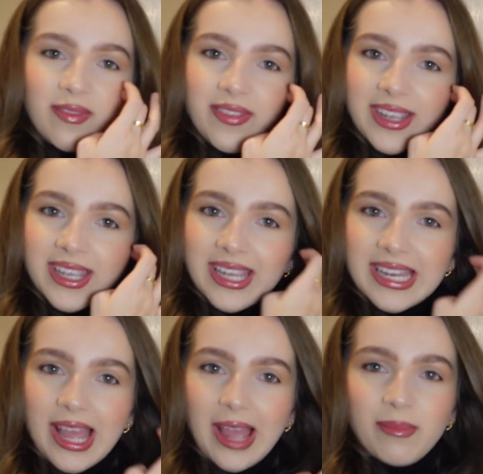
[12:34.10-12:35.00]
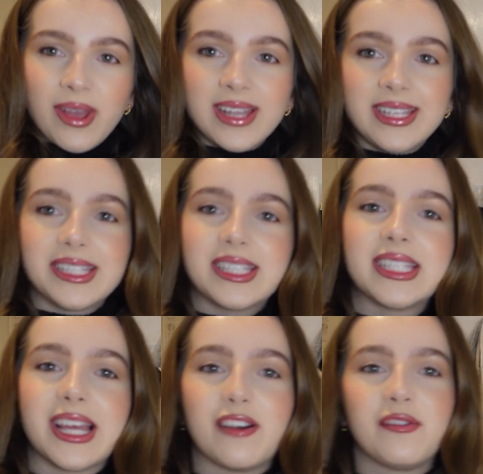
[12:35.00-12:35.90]
thinking I might need to
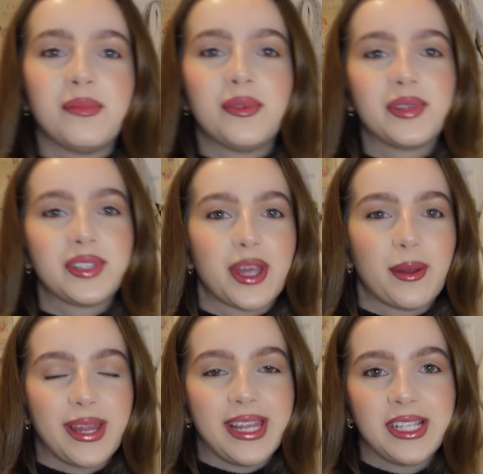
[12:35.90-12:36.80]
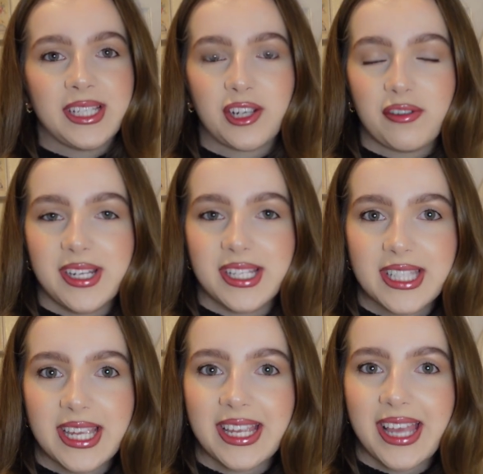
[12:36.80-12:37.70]
delve more so into Korean
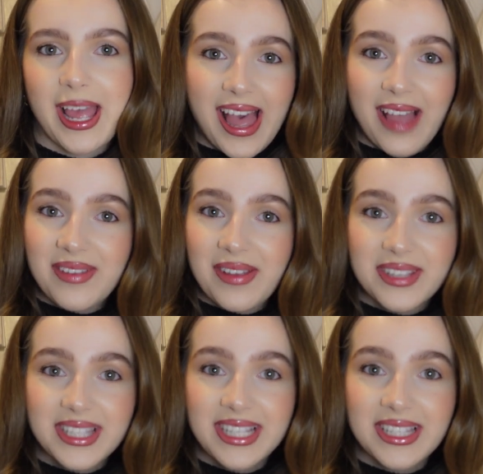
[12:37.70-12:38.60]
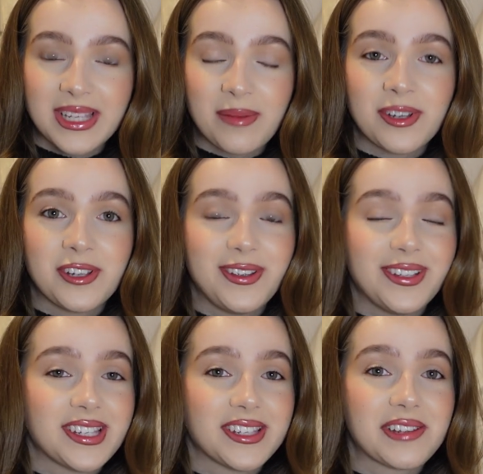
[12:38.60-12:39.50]
skincare. I've never seen someone who
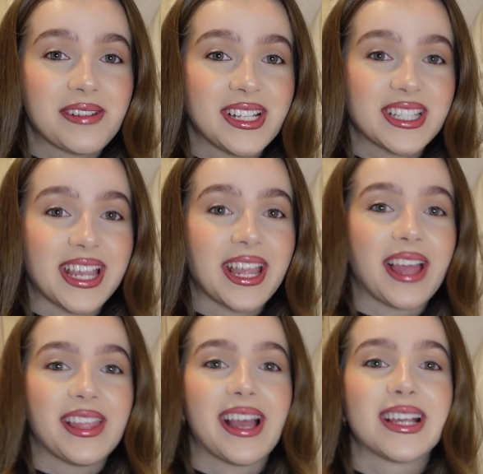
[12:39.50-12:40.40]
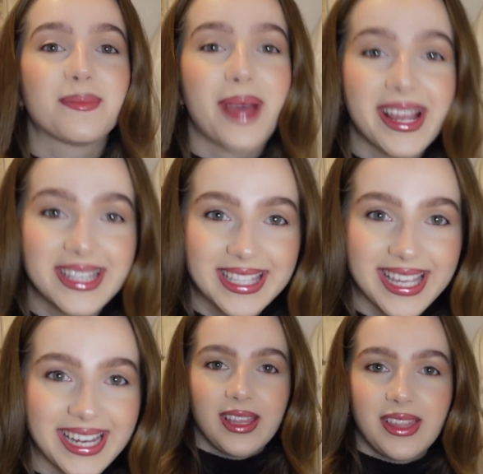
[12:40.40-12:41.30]
uses Korean skincare that has bad
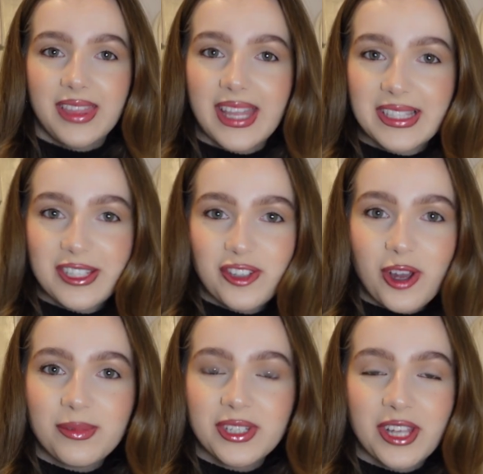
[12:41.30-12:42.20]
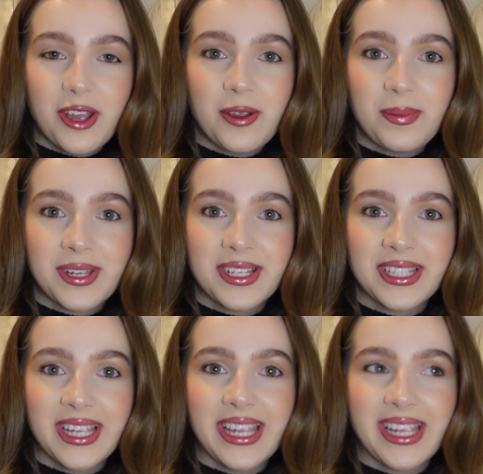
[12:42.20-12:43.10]
skin. There's a shop just
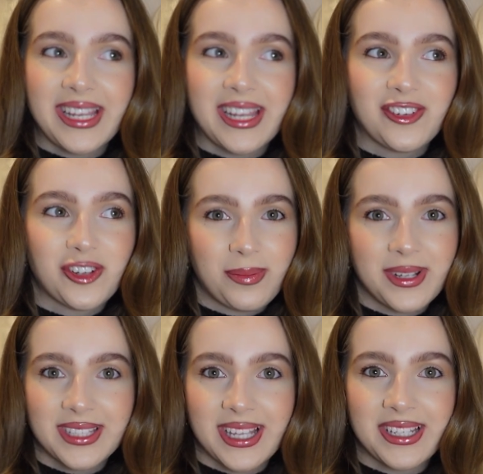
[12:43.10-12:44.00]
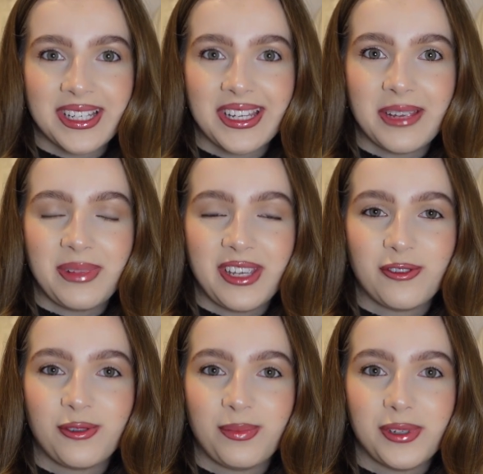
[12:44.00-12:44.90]
opened in a shopping centre near me
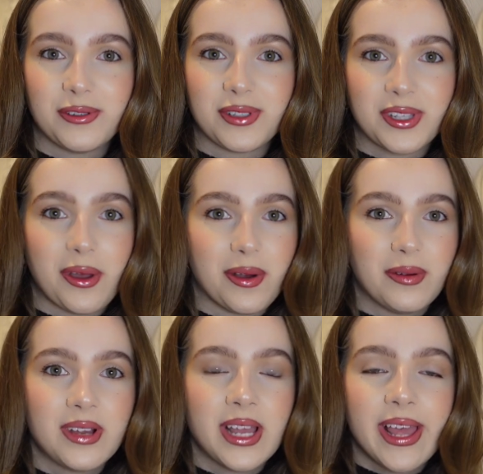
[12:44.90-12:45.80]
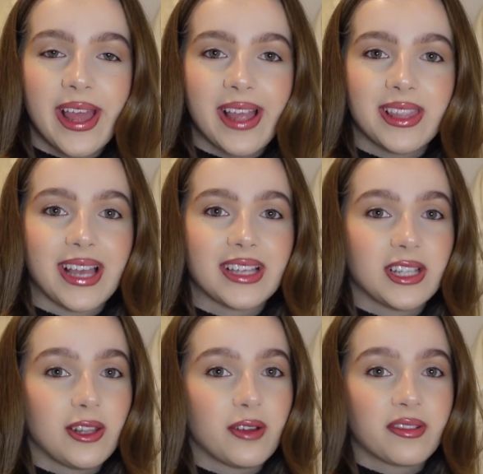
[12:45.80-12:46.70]
called Pure Soul, and that has
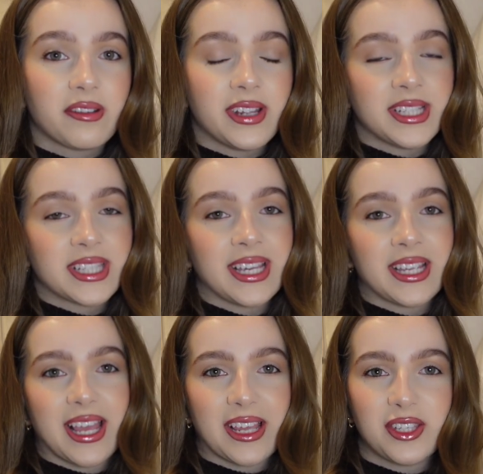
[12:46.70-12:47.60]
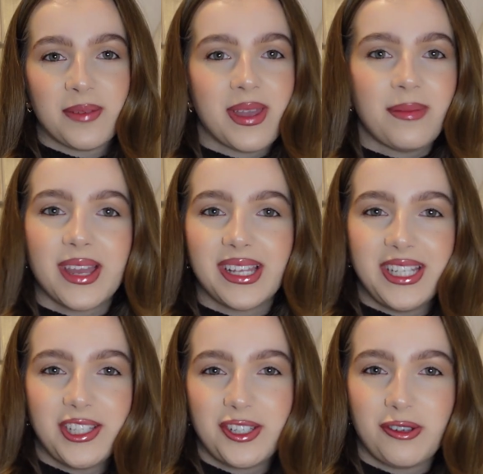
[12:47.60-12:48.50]
a lot of Korean skincare, so maybe I
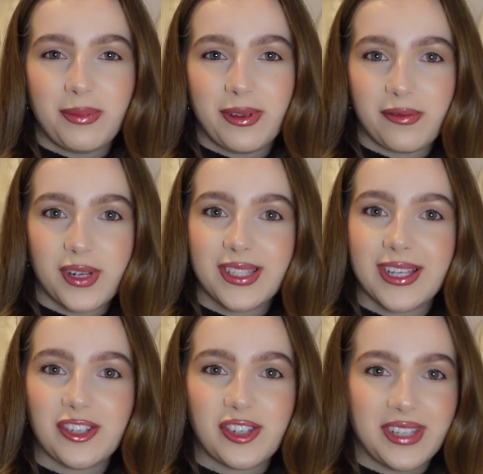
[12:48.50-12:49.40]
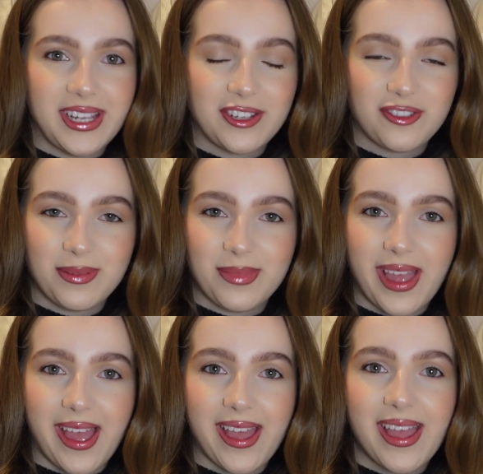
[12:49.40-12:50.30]
need to do a bit of research and take a trip
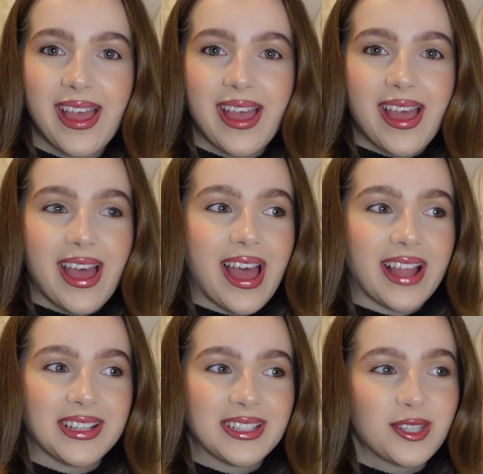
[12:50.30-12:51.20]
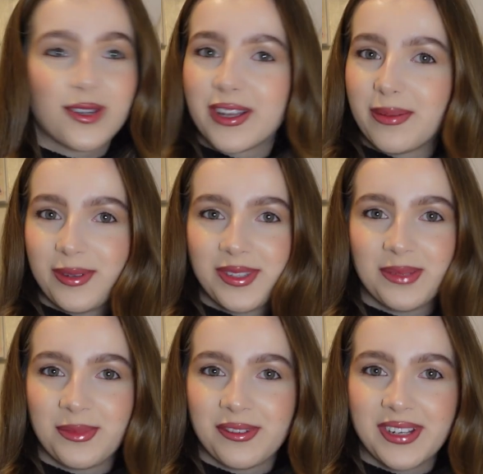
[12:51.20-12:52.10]
there and stock up on
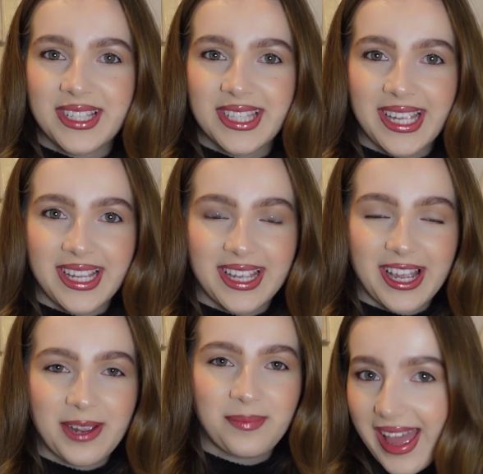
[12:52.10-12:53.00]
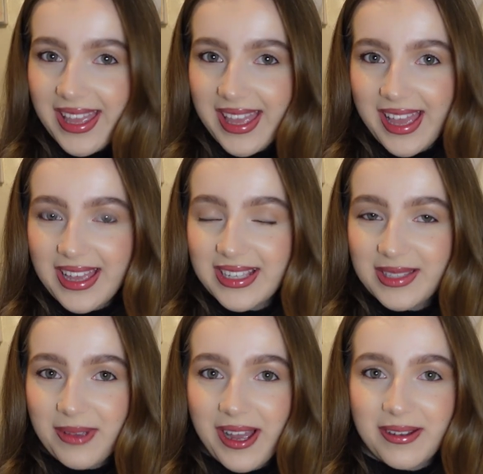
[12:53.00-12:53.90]
some Korean skincare. Hair care
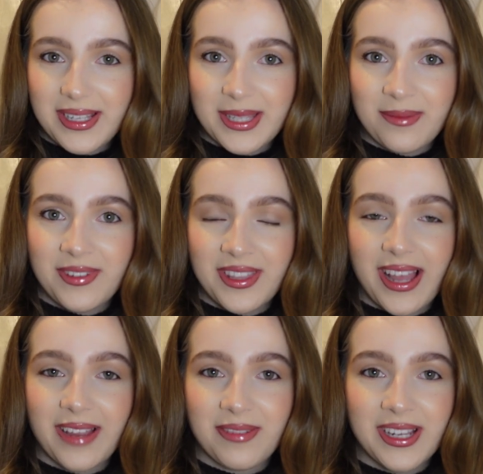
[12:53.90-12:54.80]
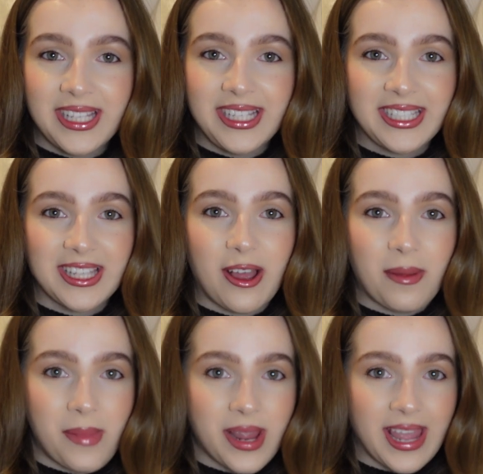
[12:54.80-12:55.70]
as well is something that I really need to up
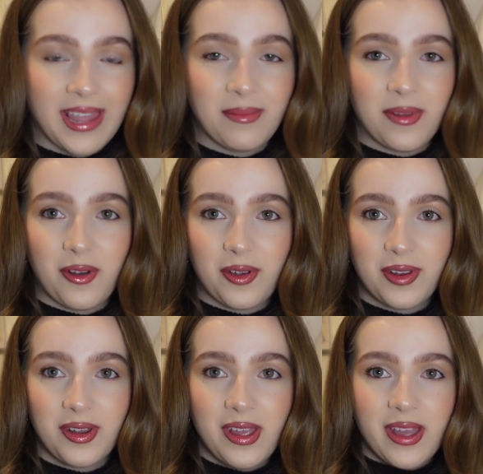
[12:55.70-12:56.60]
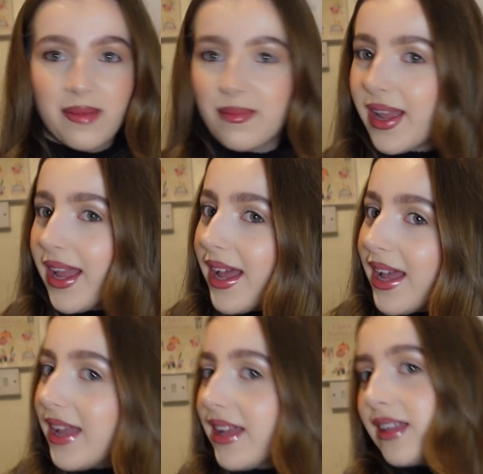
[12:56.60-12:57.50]
my game on. My
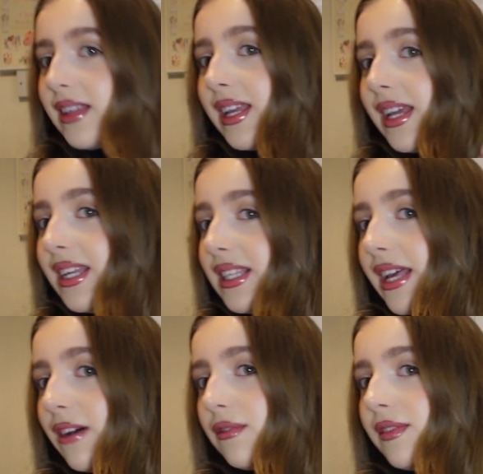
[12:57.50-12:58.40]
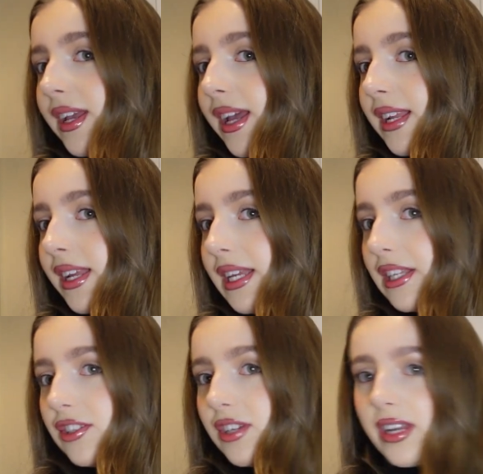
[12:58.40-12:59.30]
hair is healthy and it
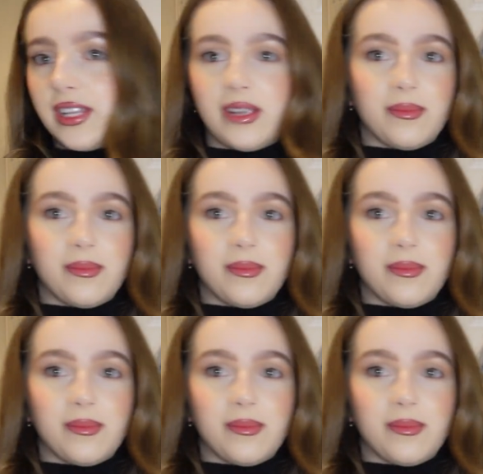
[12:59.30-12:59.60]
is shiny,